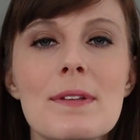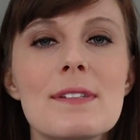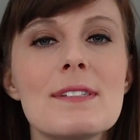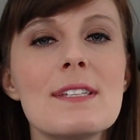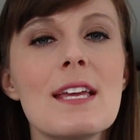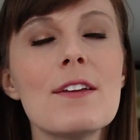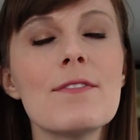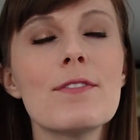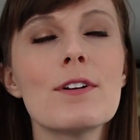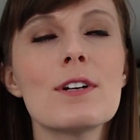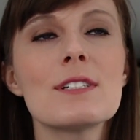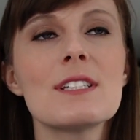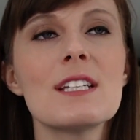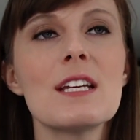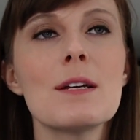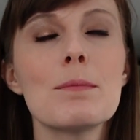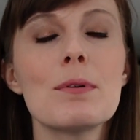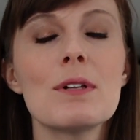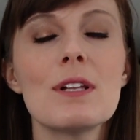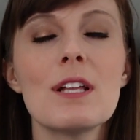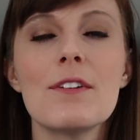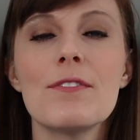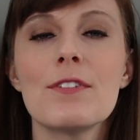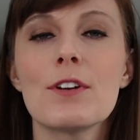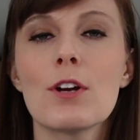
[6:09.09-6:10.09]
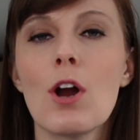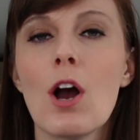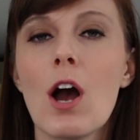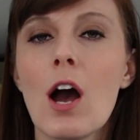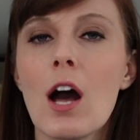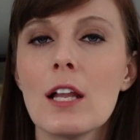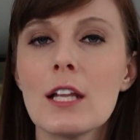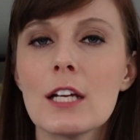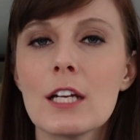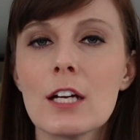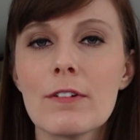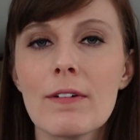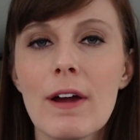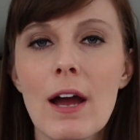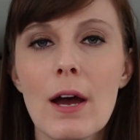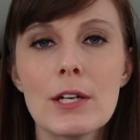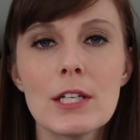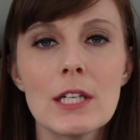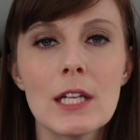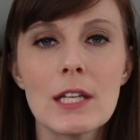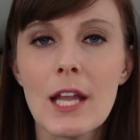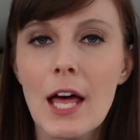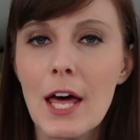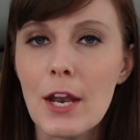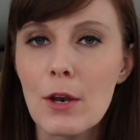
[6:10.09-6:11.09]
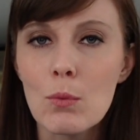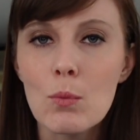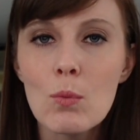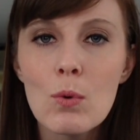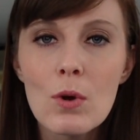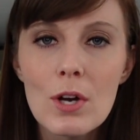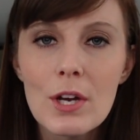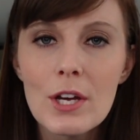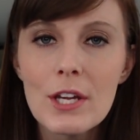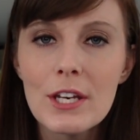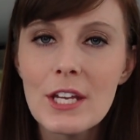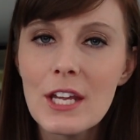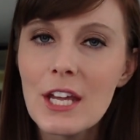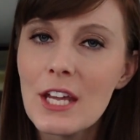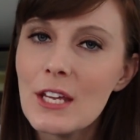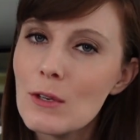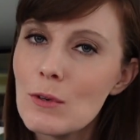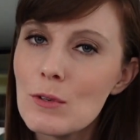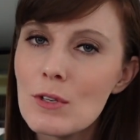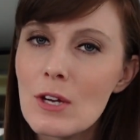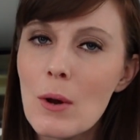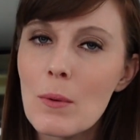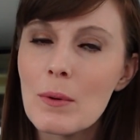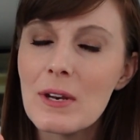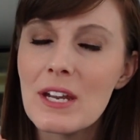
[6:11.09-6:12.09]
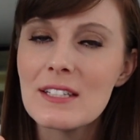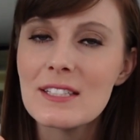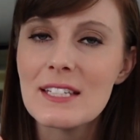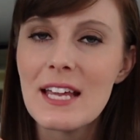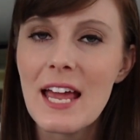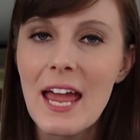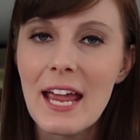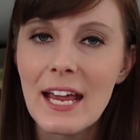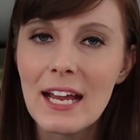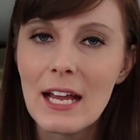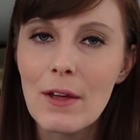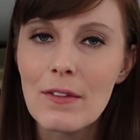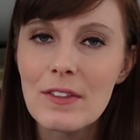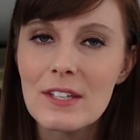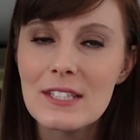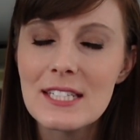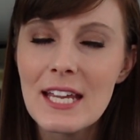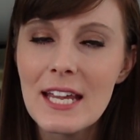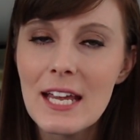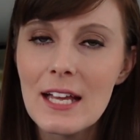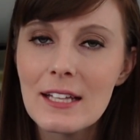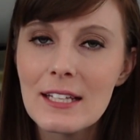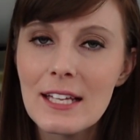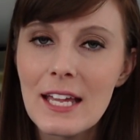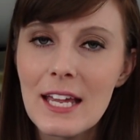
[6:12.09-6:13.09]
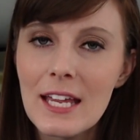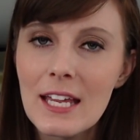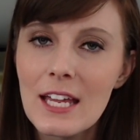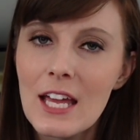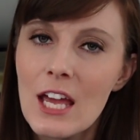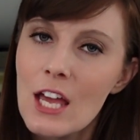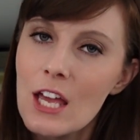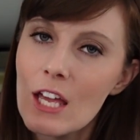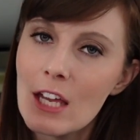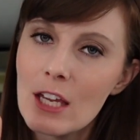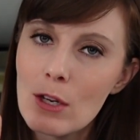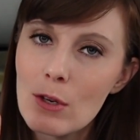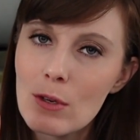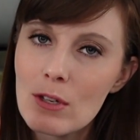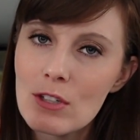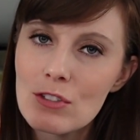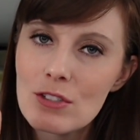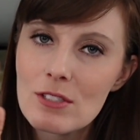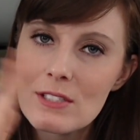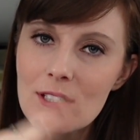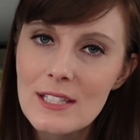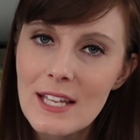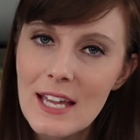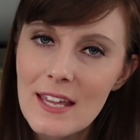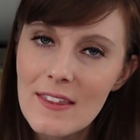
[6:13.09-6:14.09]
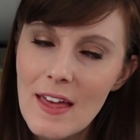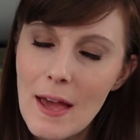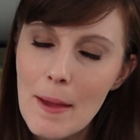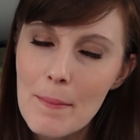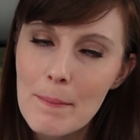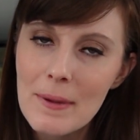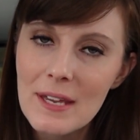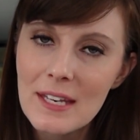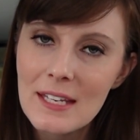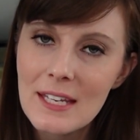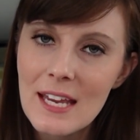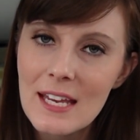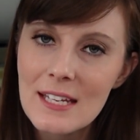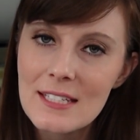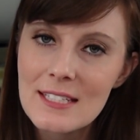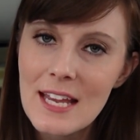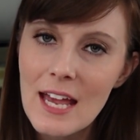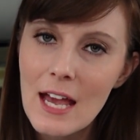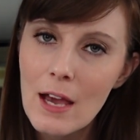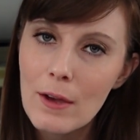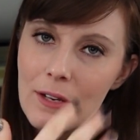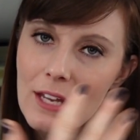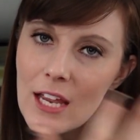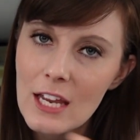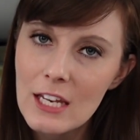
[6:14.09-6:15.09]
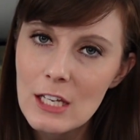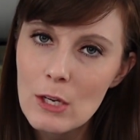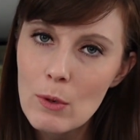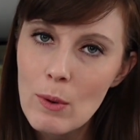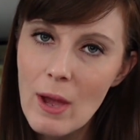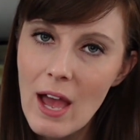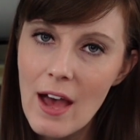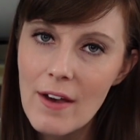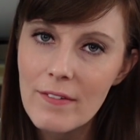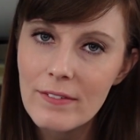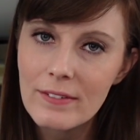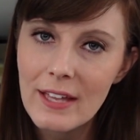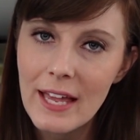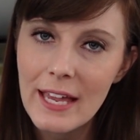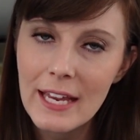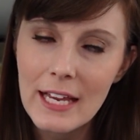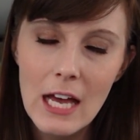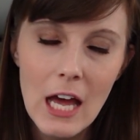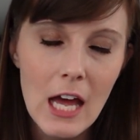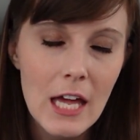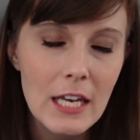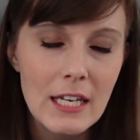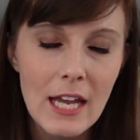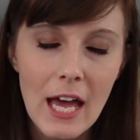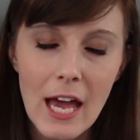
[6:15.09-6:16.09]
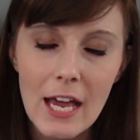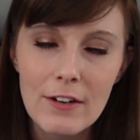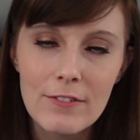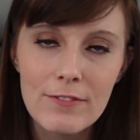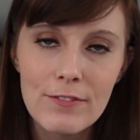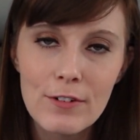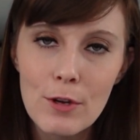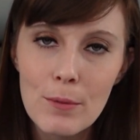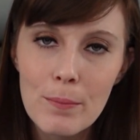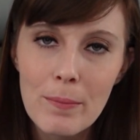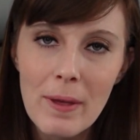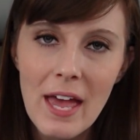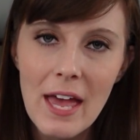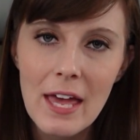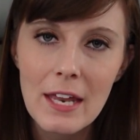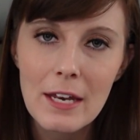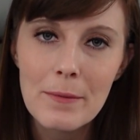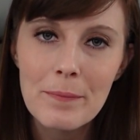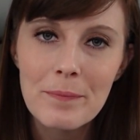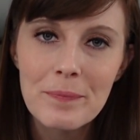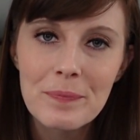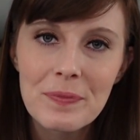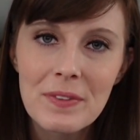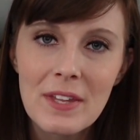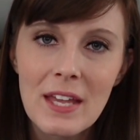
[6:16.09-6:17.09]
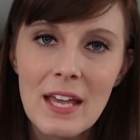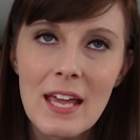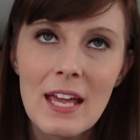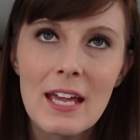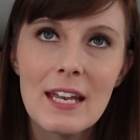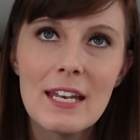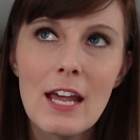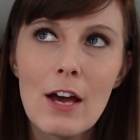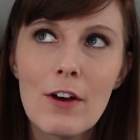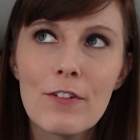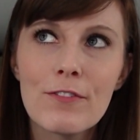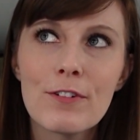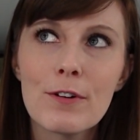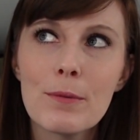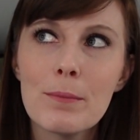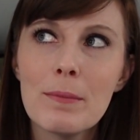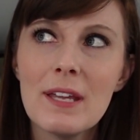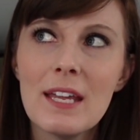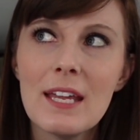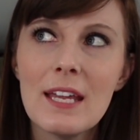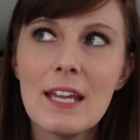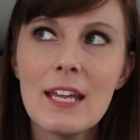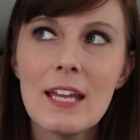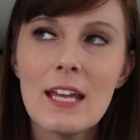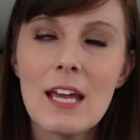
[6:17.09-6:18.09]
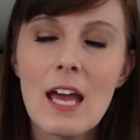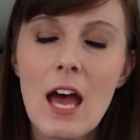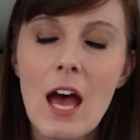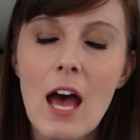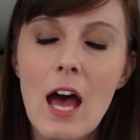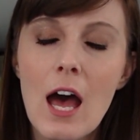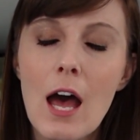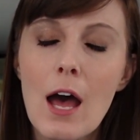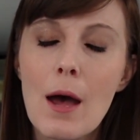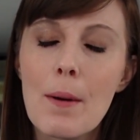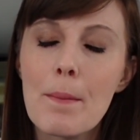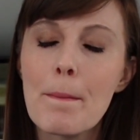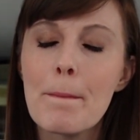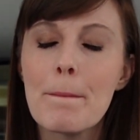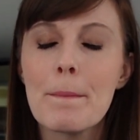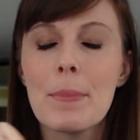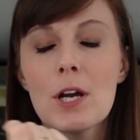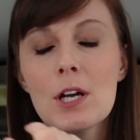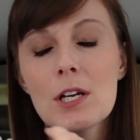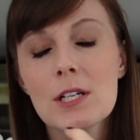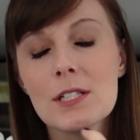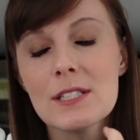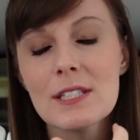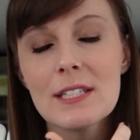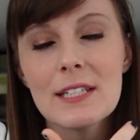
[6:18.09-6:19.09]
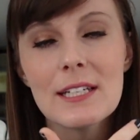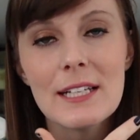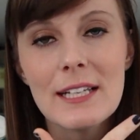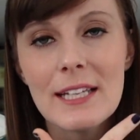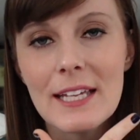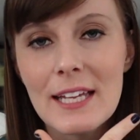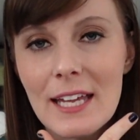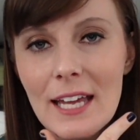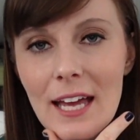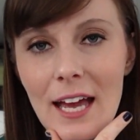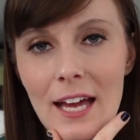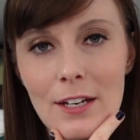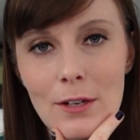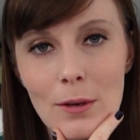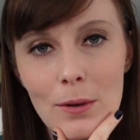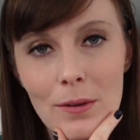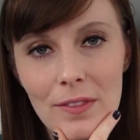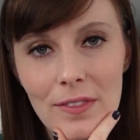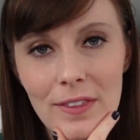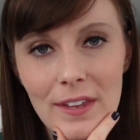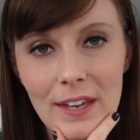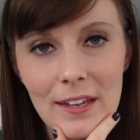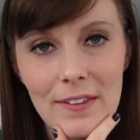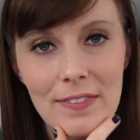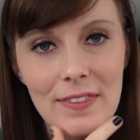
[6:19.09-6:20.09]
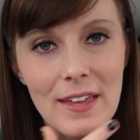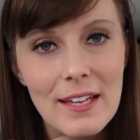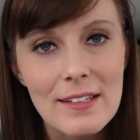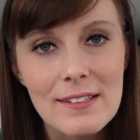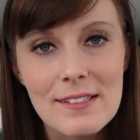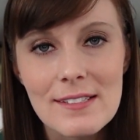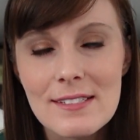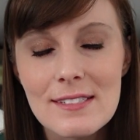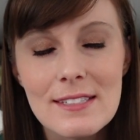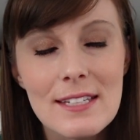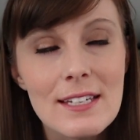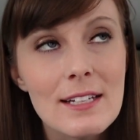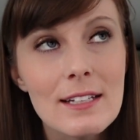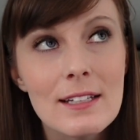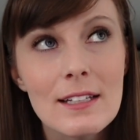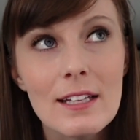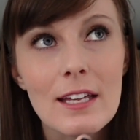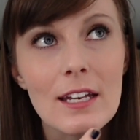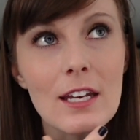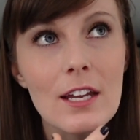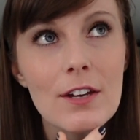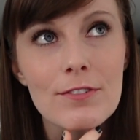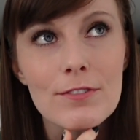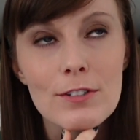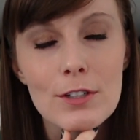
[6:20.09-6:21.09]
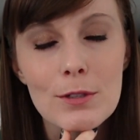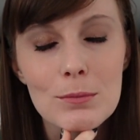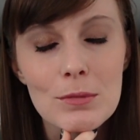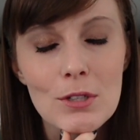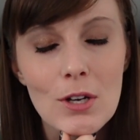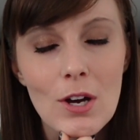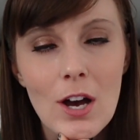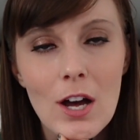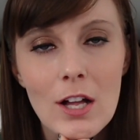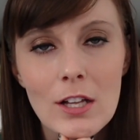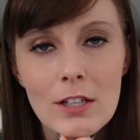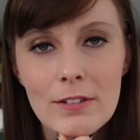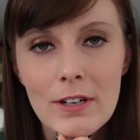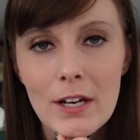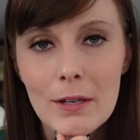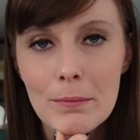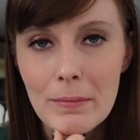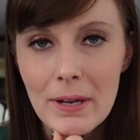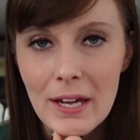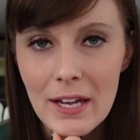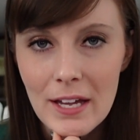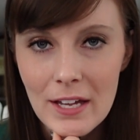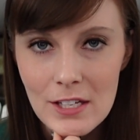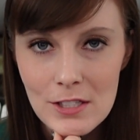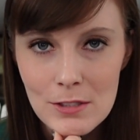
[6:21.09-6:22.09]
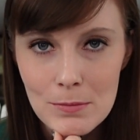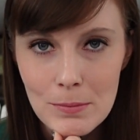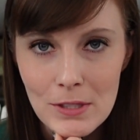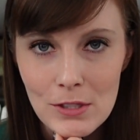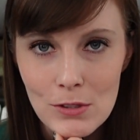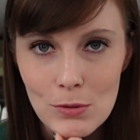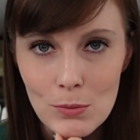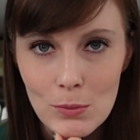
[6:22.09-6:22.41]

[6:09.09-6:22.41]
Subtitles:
Say for example, if you're hauling around a lot of wood and you don't want it to hang out the tailgate, you can just lay that mid-gate down and you have like a 9-foot bed. Now for me, personally, I don't think that's still enough room to haul around my husband's